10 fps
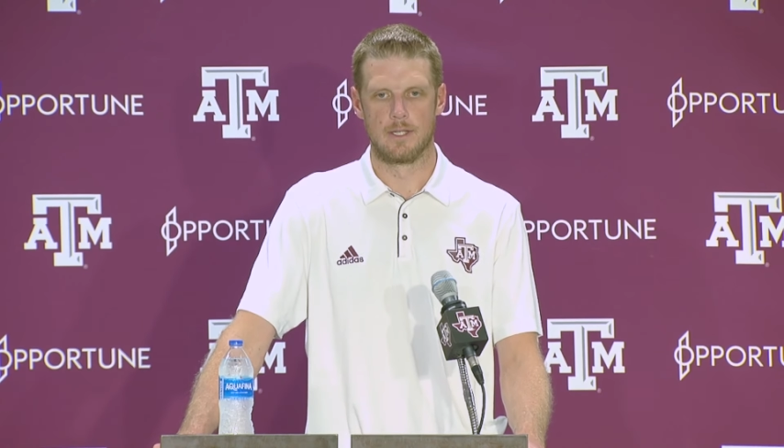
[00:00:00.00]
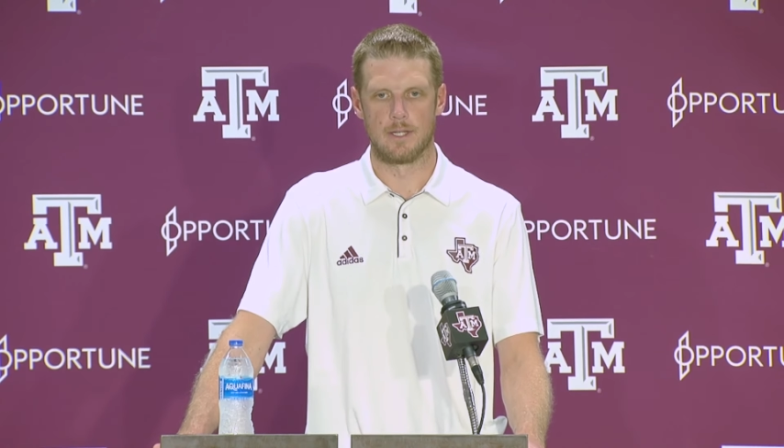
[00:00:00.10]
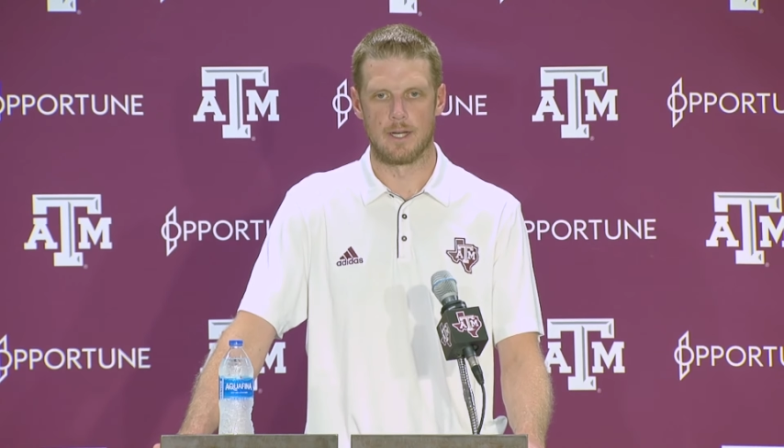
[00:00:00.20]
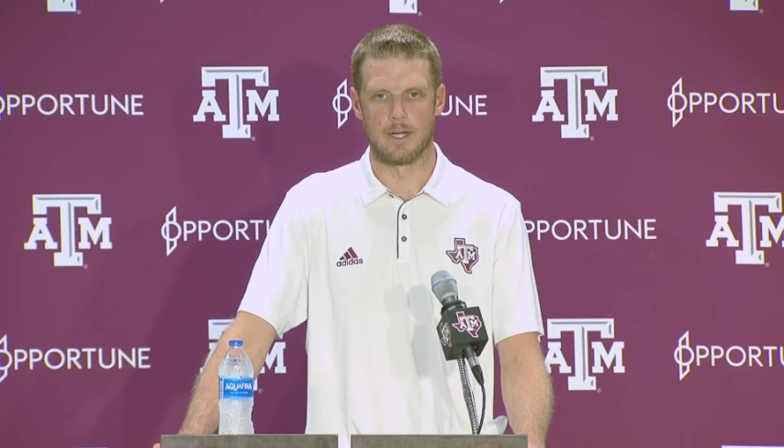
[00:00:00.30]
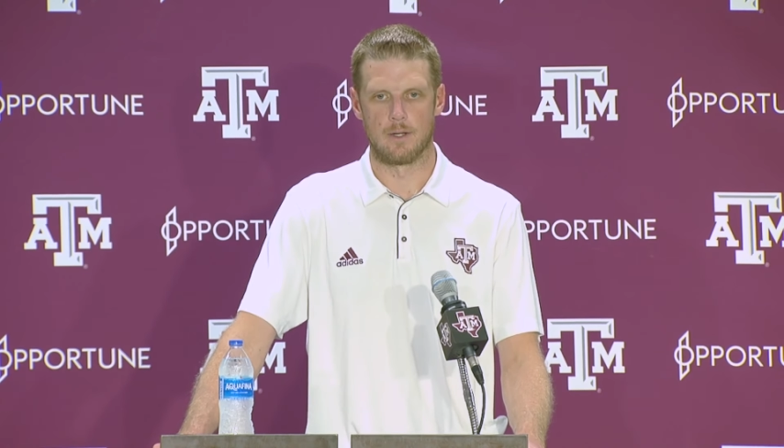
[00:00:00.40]

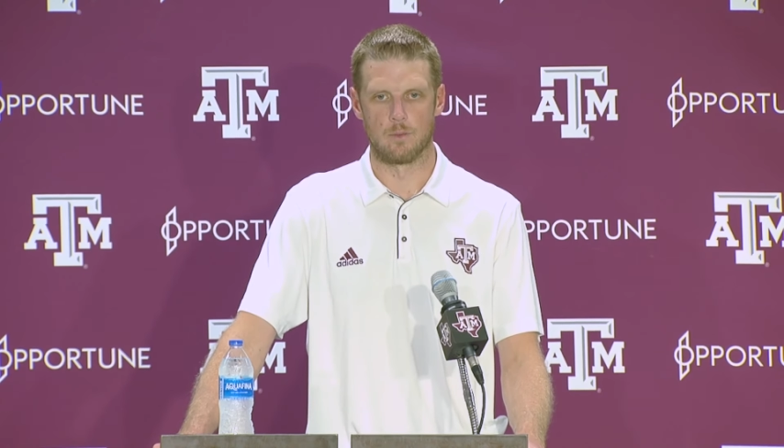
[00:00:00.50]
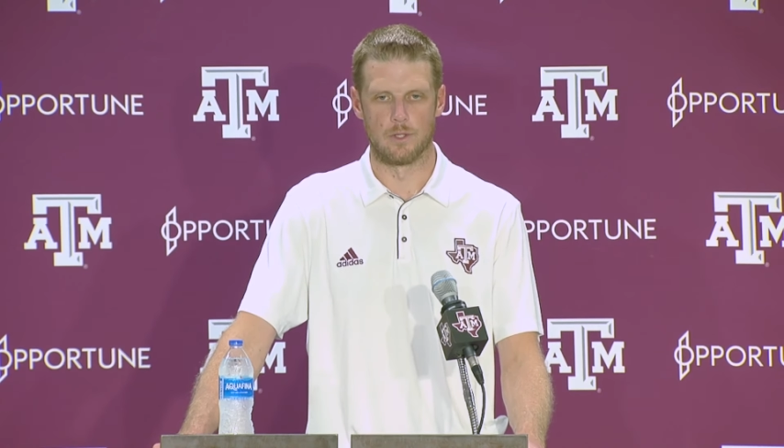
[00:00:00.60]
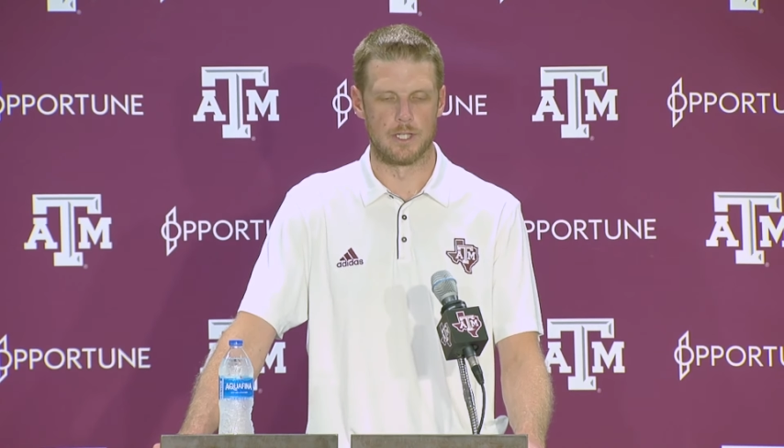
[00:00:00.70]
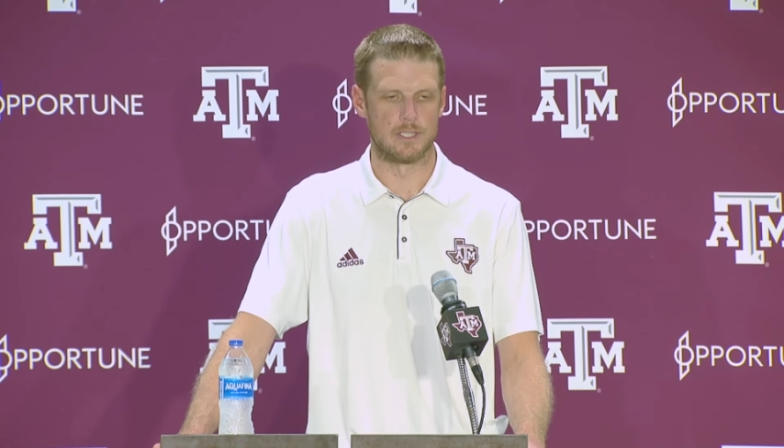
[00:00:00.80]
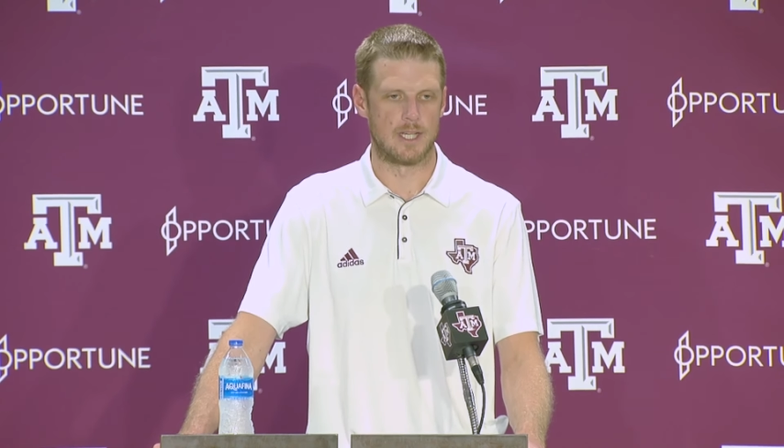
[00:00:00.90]

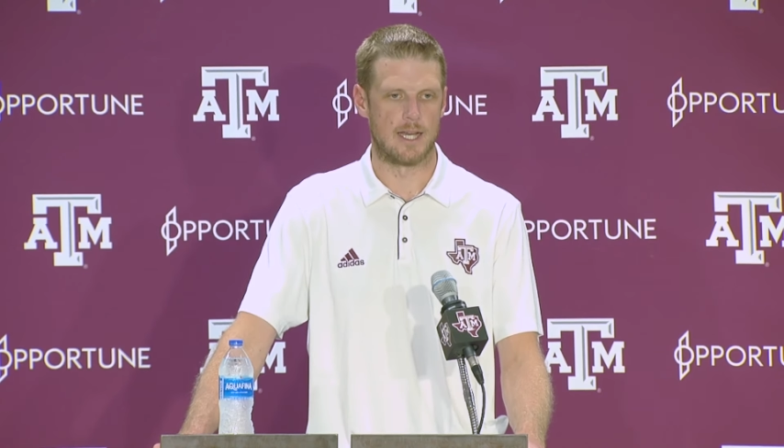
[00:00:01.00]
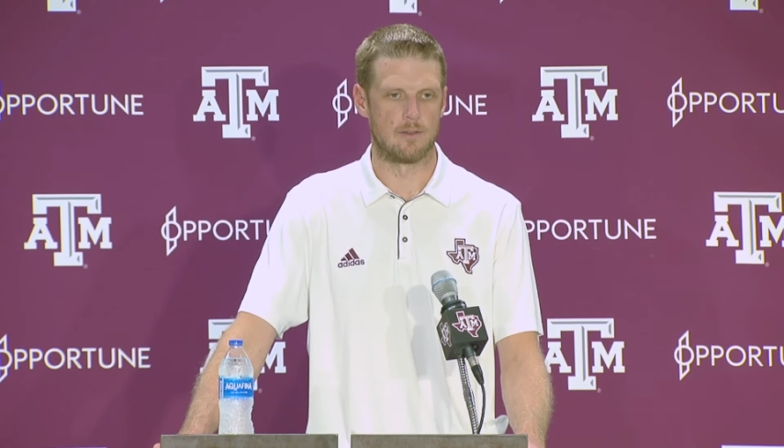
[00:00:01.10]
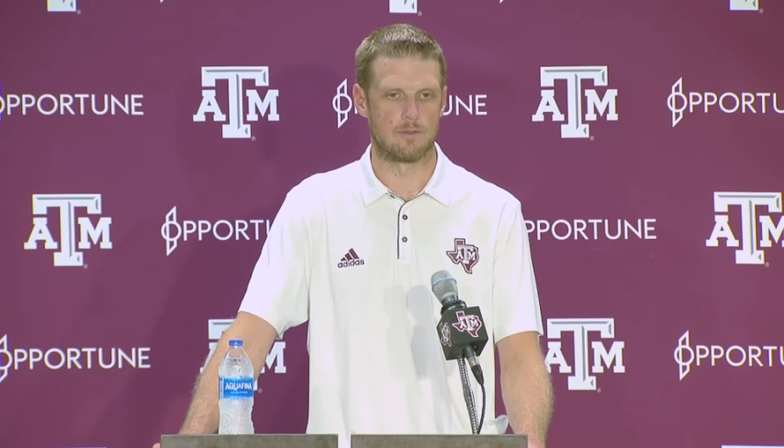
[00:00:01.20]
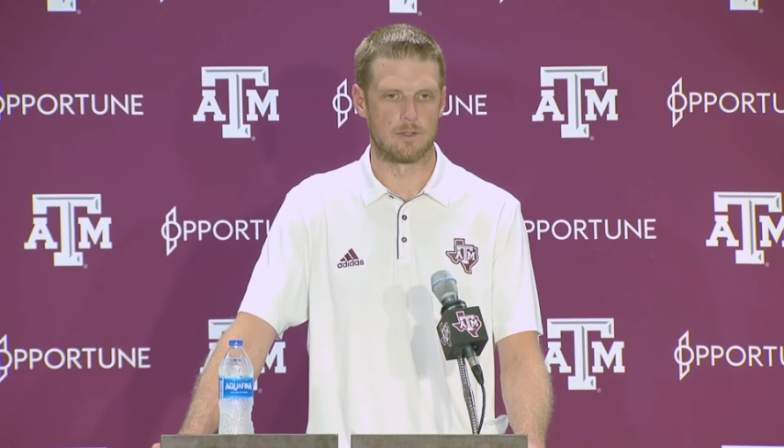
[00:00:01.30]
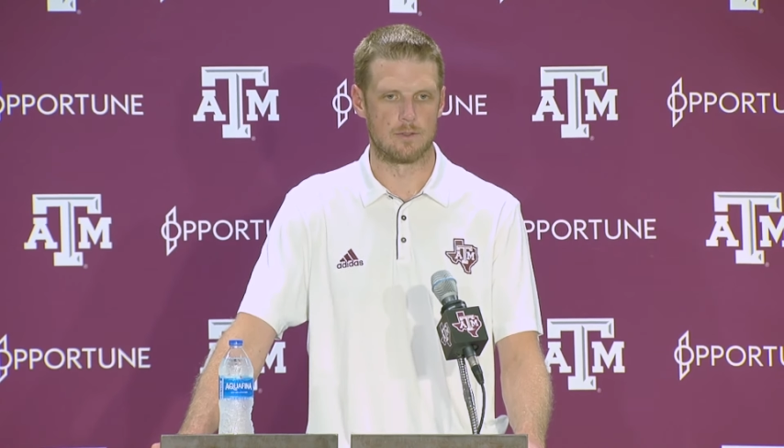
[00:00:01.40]
really
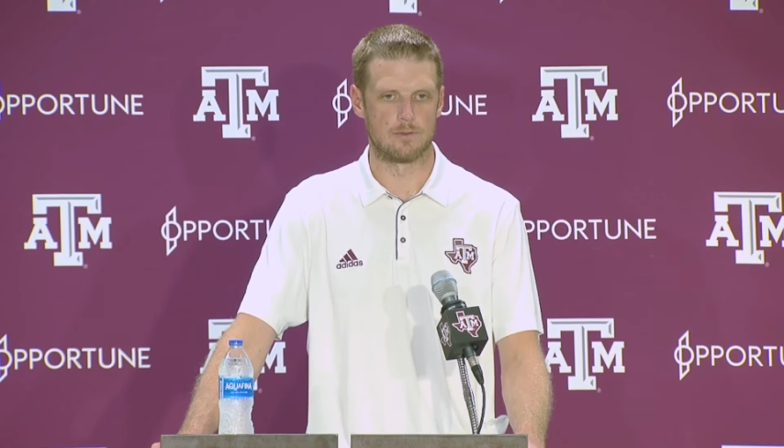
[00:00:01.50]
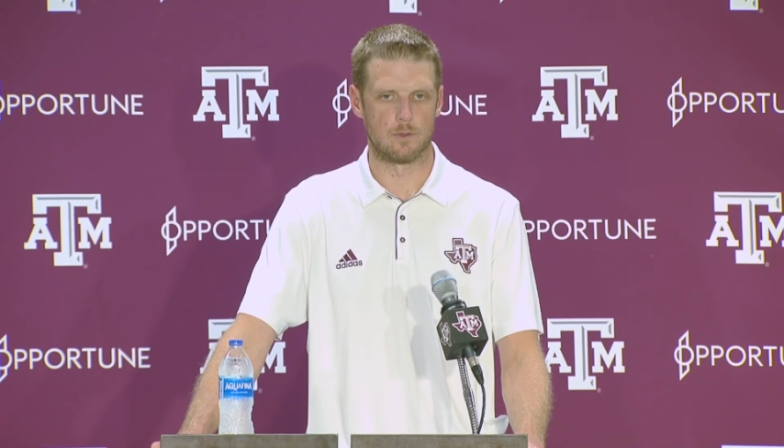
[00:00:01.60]
excited for